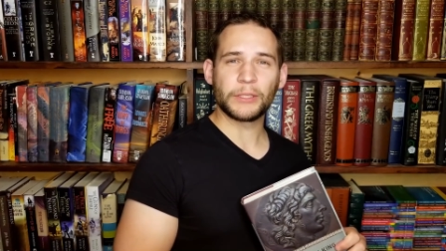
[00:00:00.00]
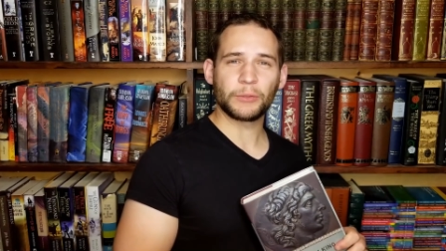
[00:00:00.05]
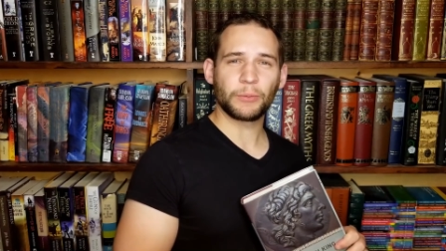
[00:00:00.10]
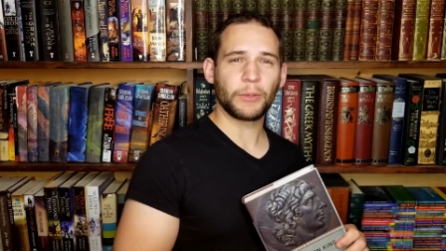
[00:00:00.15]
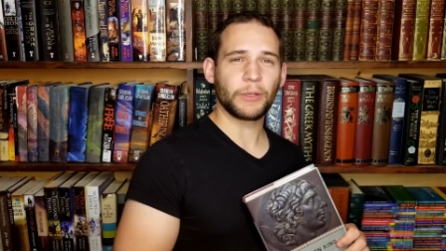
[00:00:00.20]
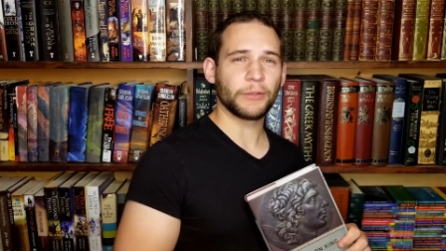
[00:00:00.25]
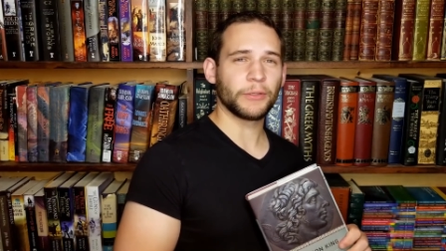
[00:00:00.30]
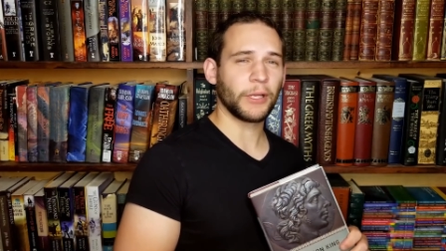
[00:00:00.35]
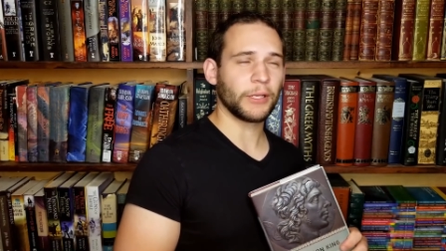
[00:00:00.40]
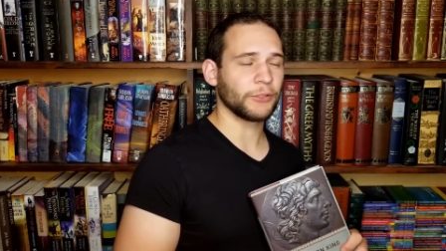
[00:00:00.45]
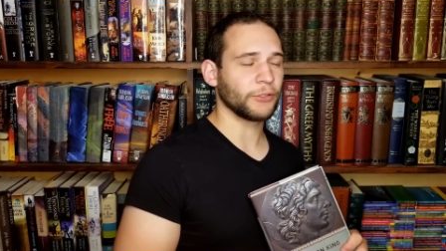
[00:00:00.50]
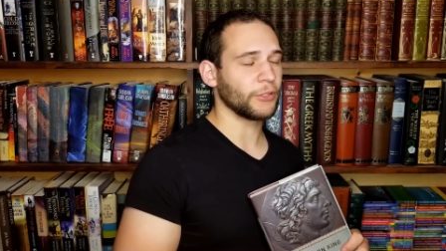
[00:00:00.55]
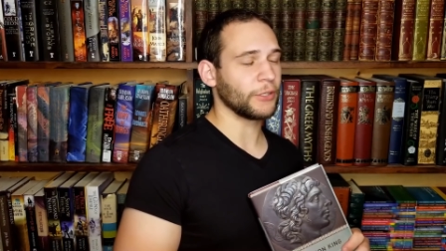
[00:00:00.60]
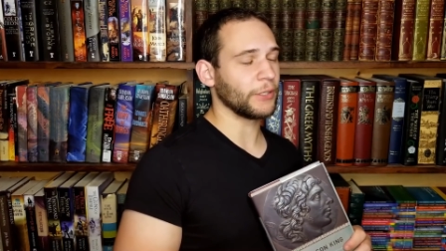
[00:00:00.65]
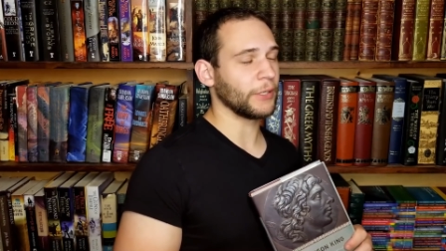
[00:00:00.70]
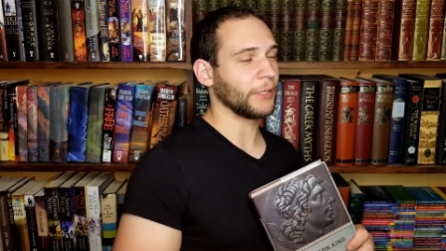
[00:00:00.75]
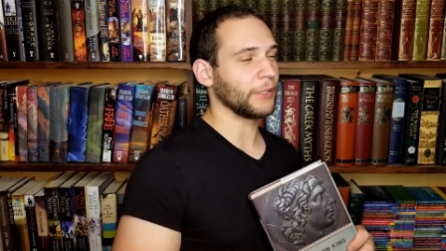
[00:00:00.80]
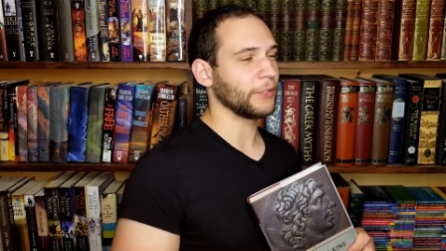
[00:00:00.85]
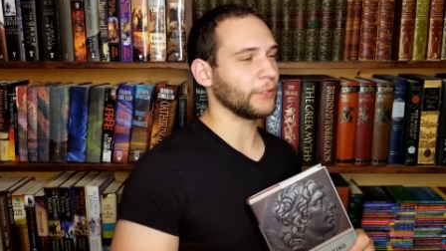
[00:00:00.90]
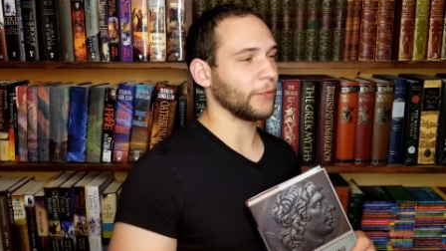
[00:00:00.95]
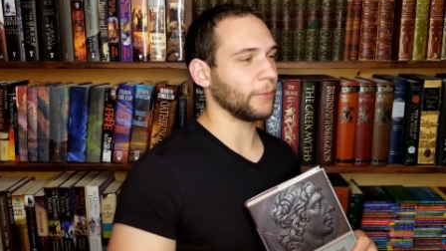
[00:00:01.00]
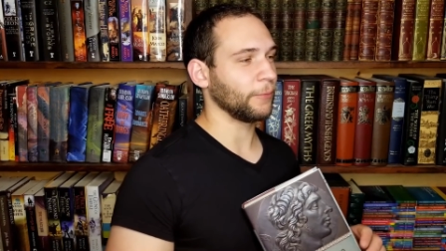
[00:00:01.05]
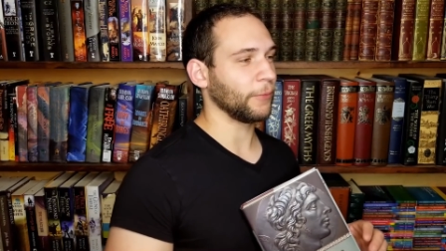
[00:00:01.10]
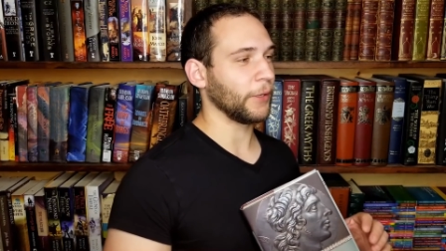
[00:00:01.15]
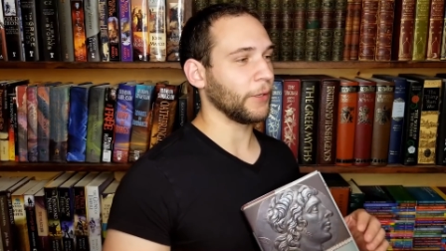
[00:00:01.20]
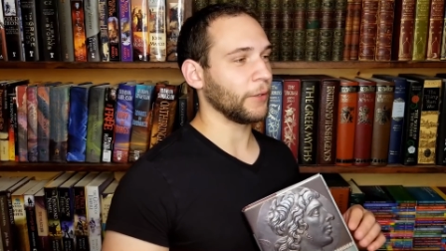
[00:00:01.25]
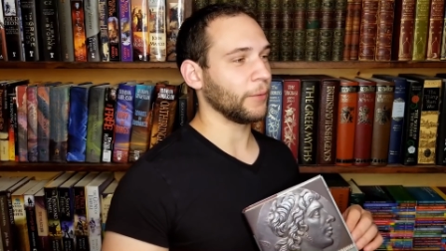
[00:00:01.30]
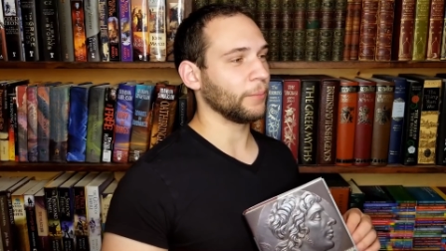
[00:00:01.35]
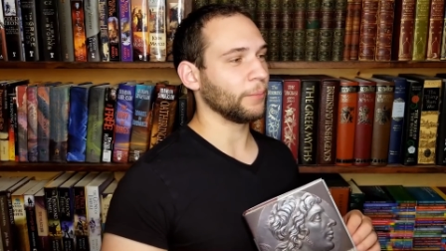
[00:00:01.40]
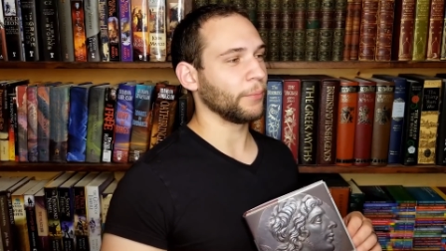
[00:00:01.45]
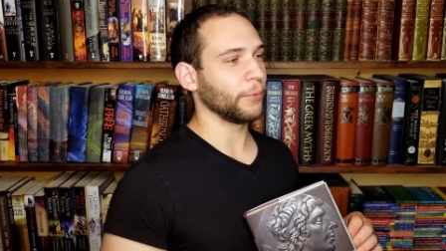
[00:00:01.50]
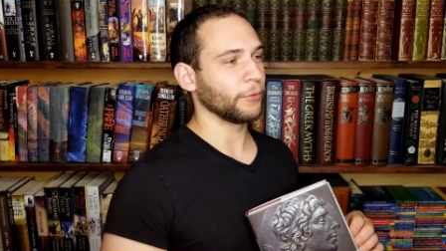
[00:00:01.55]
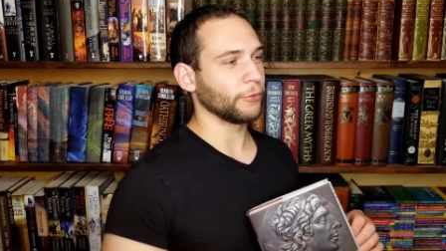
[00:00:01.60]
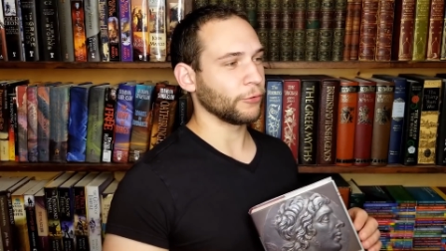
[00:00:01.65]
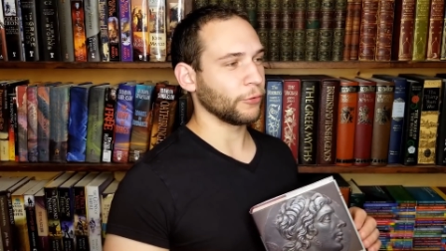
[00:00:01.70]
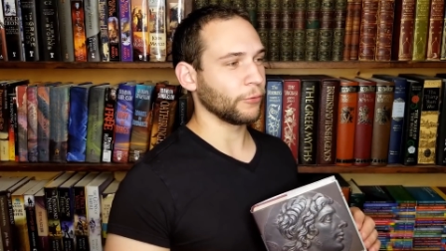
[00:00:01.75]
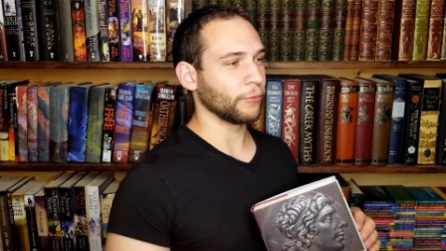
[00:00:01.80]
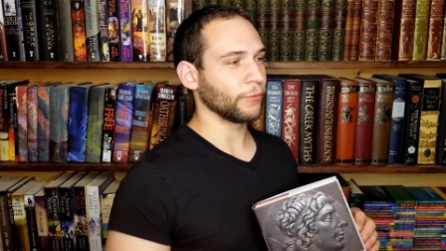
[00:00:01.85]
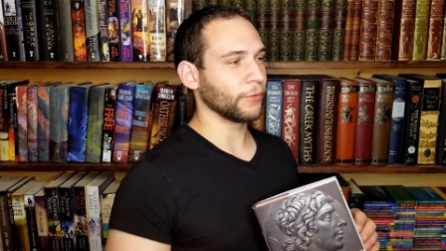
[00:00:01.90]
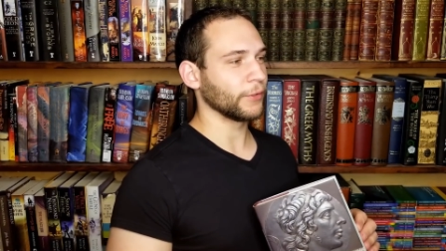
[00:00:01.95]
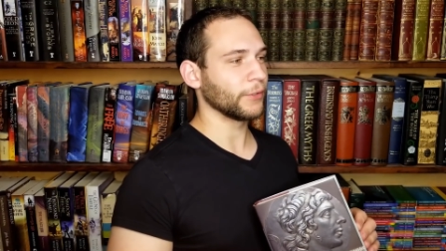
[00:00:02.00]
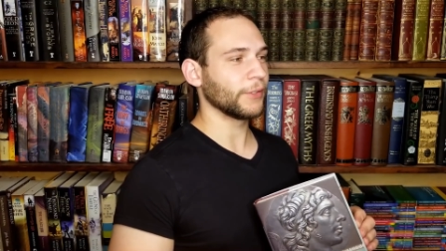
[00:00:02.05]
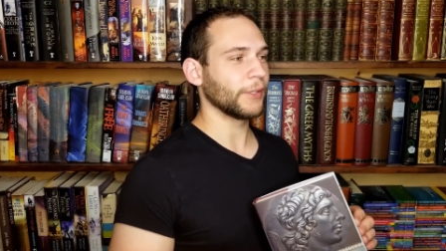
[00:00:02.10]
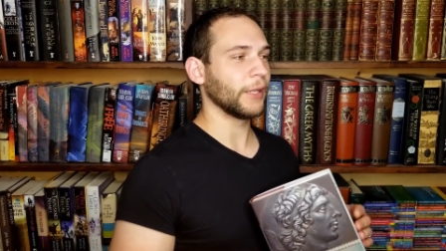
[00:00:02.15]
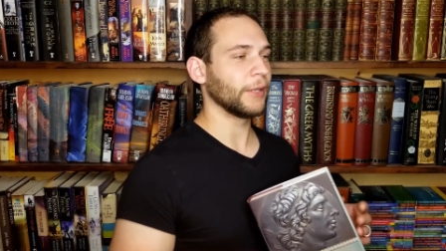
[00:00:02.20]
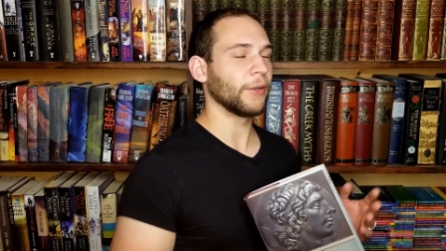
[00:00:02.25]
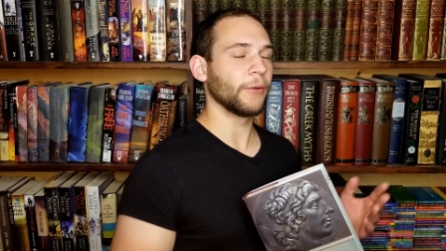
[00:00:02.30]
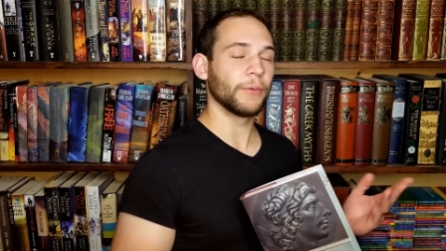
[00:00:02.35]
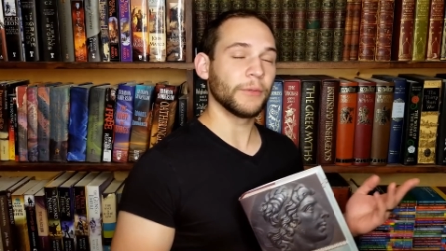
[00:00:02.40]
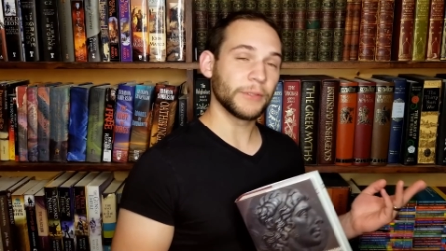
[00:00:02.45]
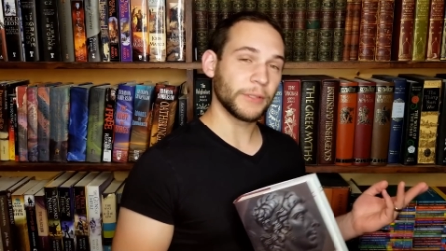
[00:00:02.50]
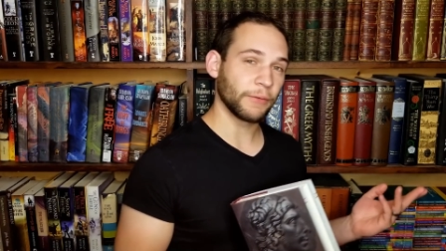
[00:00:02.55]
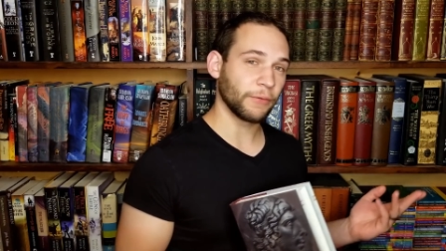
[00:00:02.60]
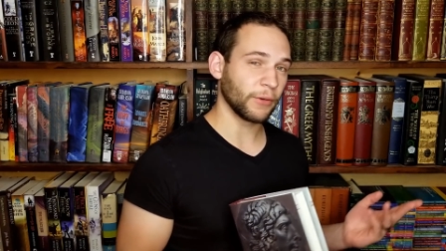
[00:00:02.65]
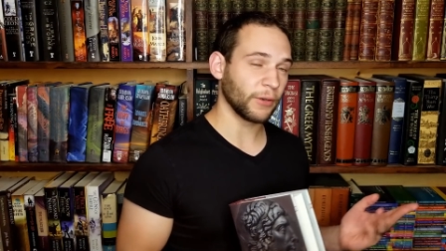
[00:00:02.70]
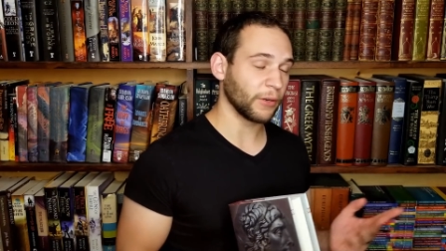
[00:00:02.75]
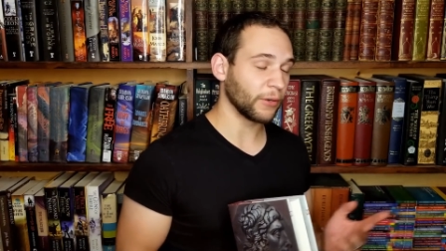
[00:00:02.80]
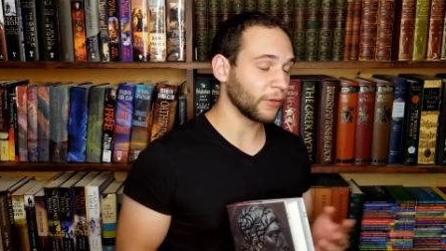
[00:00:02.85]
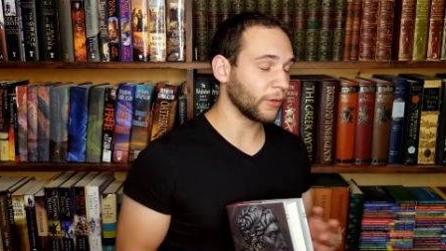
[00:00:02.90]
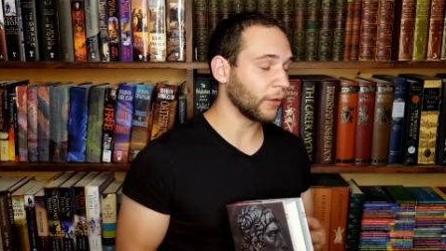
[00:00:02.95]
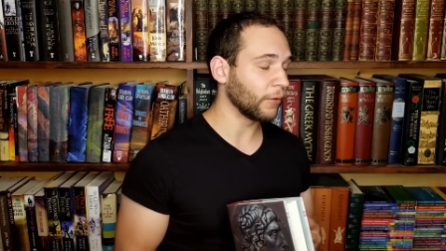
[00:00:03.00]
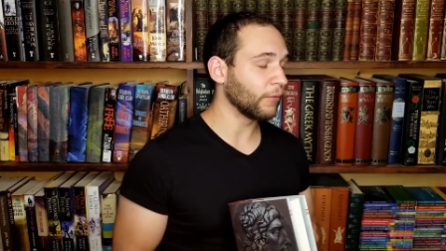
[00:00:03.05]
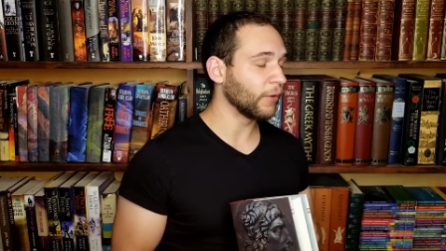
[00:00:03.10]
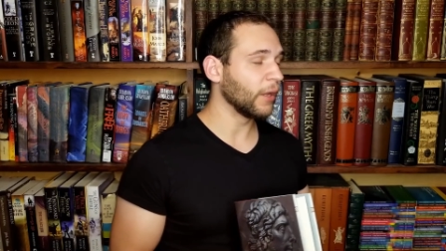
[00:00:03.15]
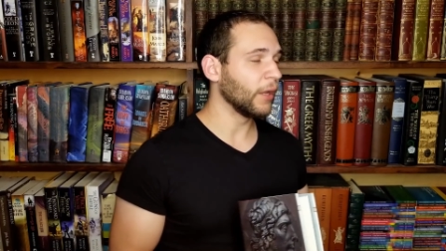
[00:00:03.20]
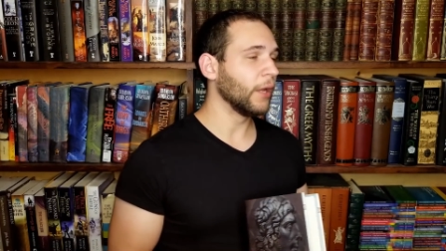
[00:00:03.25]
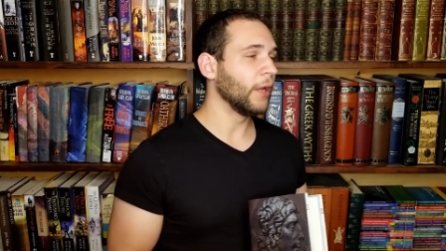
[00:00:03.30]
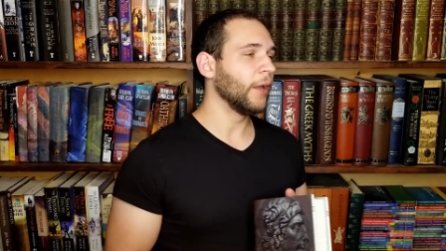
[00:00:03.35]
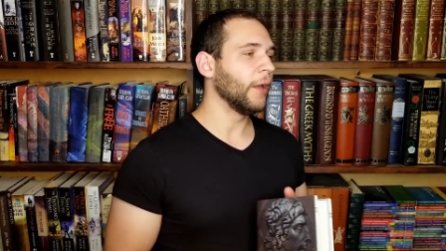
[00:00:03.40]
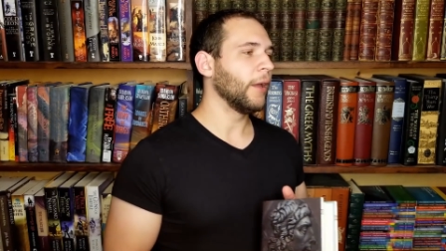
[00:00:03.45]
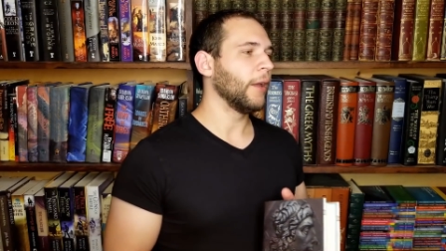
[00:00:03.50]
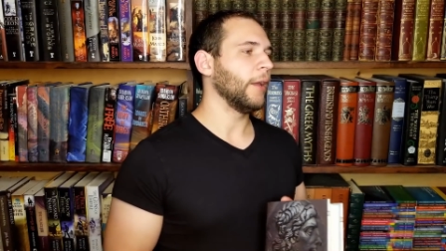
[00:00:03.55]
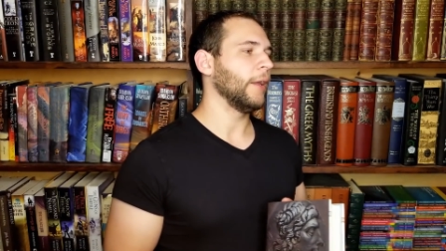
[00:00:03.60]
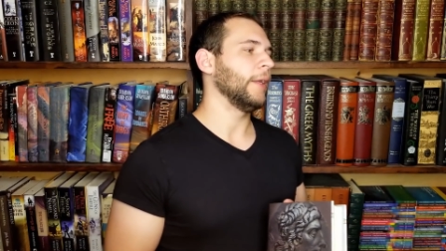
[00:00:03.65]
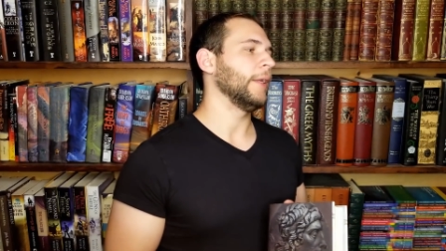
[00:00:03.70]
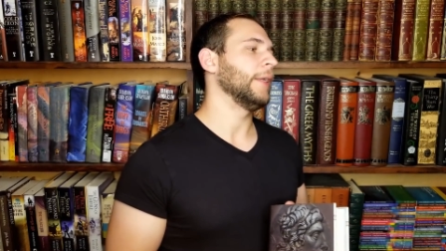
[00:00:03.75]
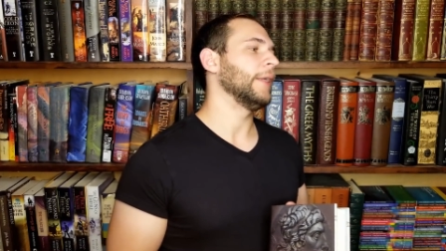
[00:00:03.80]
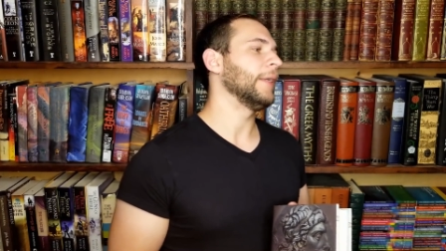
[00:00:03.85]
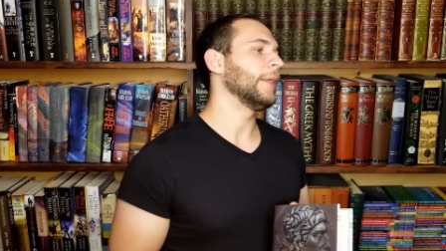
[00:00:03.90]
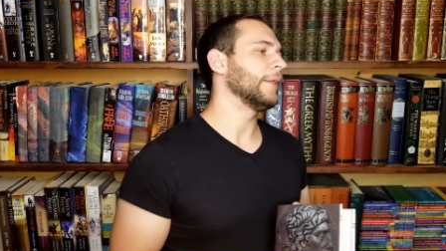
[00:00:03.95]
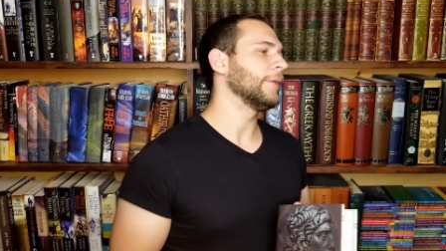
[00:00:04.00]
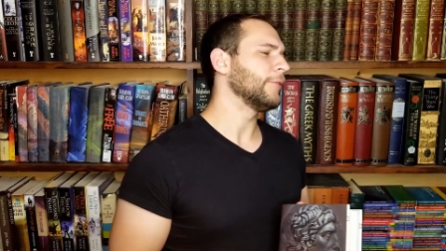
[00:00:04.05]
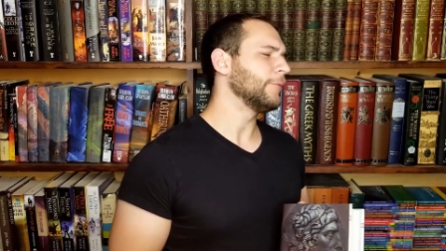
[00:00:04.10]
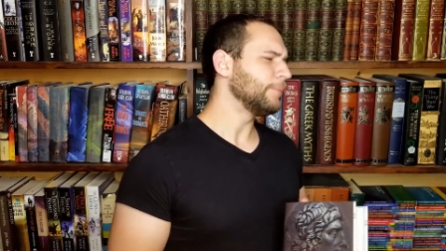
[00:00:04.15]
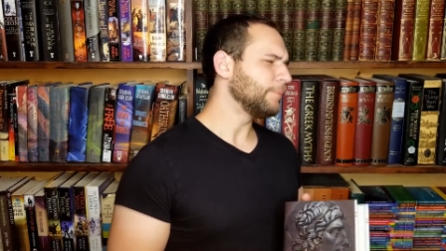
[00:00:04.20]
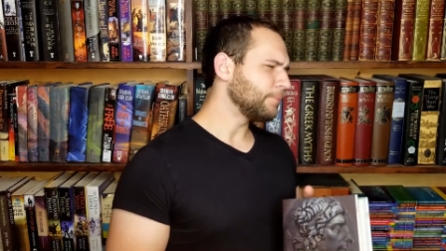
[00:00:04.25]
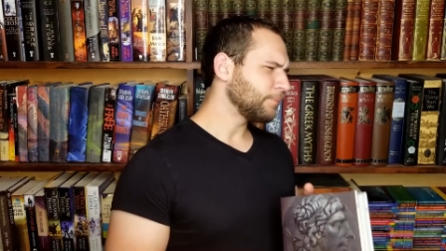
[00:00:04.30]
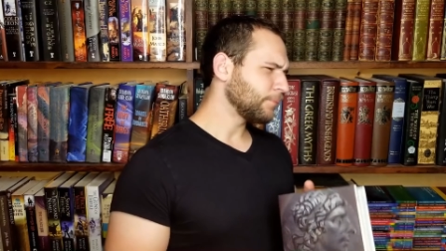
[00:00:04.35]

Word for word: as well, not just like some random pushovers that no one's ever heard of. And